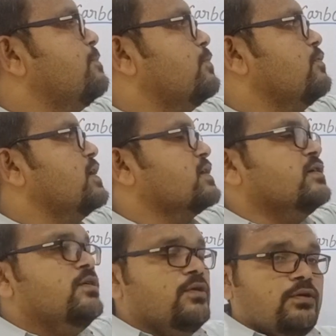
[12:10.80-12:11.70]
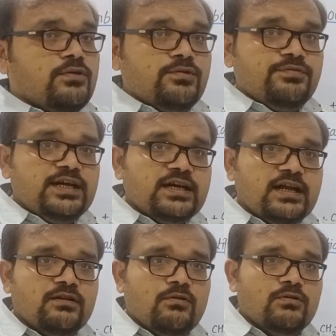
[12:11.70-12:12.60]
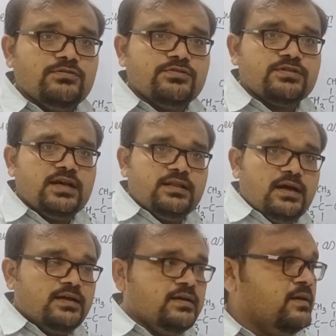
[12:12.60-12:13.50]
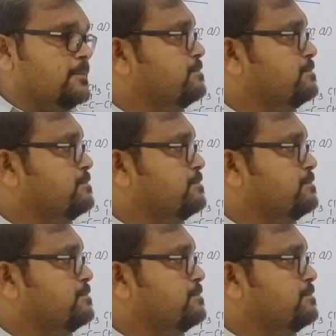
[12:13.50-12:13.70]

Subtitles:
product, or we can also say that